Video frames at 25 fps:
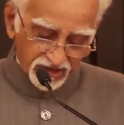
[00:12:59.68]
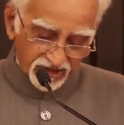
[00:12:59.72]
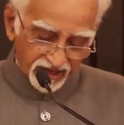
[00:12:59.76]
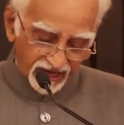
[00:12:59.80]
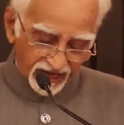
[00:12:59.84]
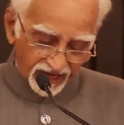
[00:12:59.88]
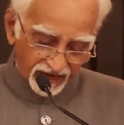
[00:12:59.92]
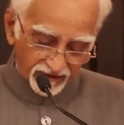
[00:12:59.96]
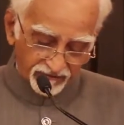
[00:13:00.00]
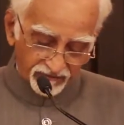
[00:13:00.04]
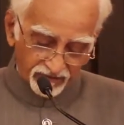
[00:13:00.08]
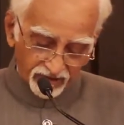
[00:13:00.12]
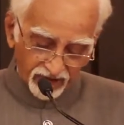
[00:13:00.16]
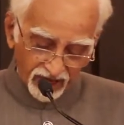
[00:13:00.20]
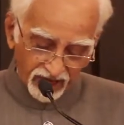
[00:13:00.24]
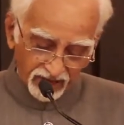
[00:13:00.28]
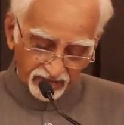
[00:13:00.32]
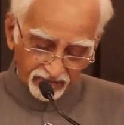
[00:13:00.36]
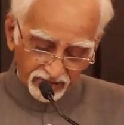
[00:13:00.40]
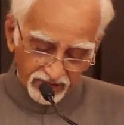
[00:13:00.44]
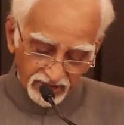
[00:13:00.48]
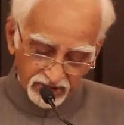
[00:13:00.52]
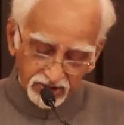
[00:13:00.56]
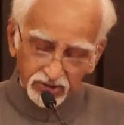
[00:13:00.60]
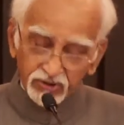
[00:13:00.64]
they have
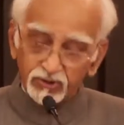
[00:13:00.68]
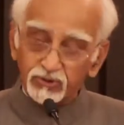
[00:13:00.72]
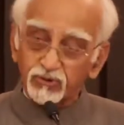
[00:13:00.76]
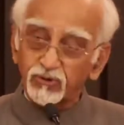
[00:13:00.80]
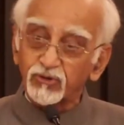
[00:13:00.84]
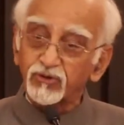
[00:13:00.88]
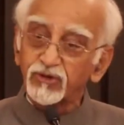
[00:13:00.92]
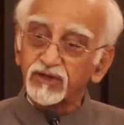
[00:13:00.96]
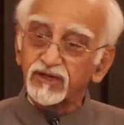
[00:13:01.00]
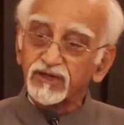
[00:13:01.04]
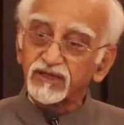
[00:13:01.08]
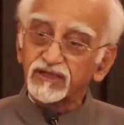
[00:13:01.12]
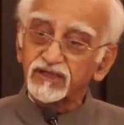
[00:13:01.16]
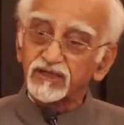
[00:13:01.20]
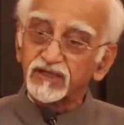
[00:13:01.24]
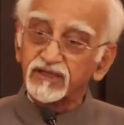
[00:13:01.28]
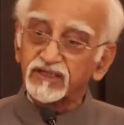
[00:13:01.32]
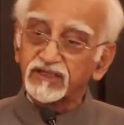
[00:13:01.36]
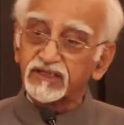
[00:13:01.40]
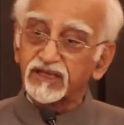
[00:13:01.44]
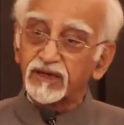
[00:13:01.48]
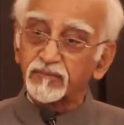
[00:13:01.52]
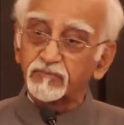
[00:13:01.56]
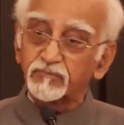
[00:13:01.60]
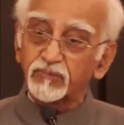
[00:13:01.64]
relevance to
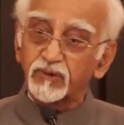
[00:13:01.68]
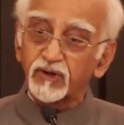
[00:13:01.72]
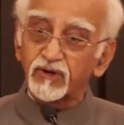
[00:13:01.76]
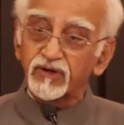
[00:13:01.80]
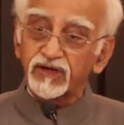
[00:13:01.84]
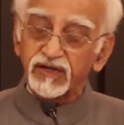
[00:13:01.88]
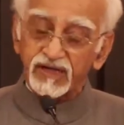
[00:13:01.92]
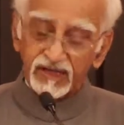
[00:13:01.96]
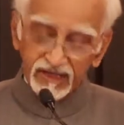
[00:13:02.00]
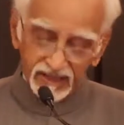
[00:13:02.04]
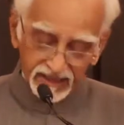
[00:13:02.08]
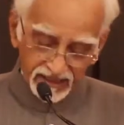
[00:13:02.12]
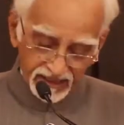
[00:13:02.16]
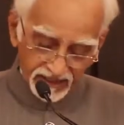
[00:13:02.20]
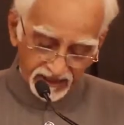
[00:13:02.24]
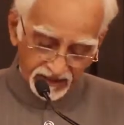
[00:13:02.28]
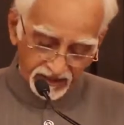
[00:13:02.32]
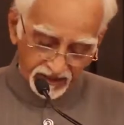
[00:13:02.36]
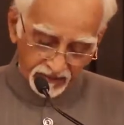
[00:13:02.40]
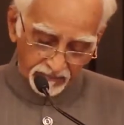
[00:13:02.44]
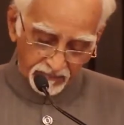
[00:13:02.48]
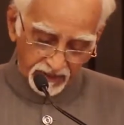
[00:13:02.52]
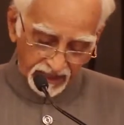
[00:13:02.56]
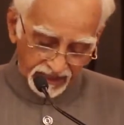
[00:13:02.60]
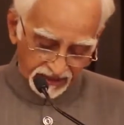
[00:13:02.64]
contemporary
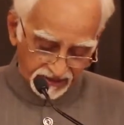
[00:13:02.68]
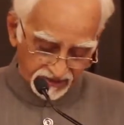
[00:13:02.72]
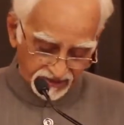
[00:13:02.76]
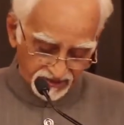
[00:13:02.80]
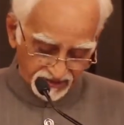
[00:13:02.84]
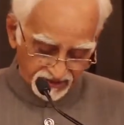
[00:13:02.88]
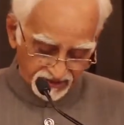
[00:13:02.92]
debate.